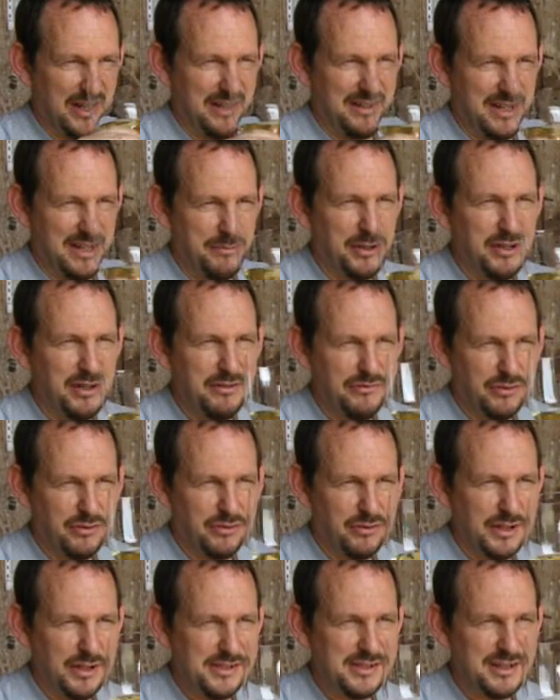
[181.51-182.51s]
of that there. But
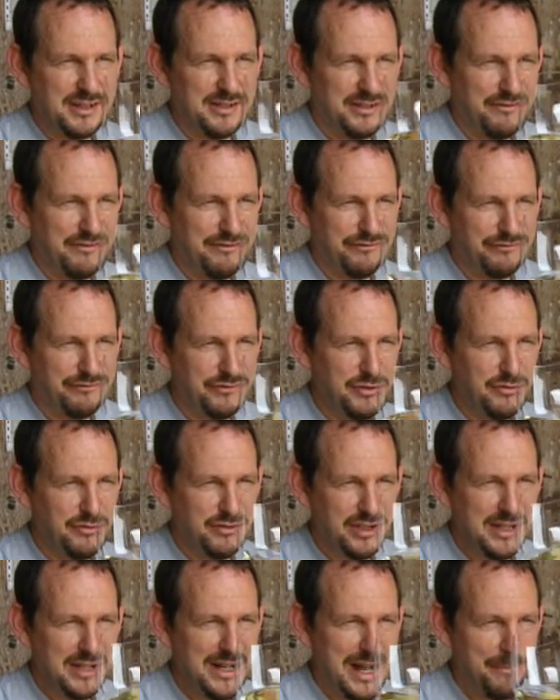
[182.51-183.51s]
overall it's a kind of
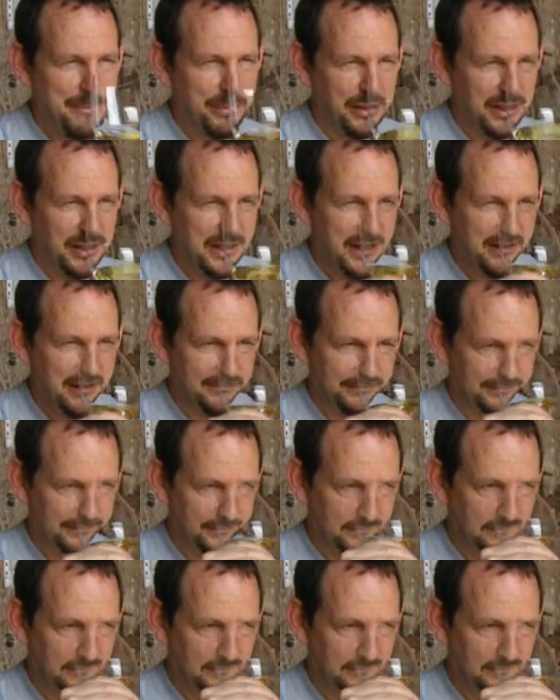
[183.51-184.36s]
fruity, appley,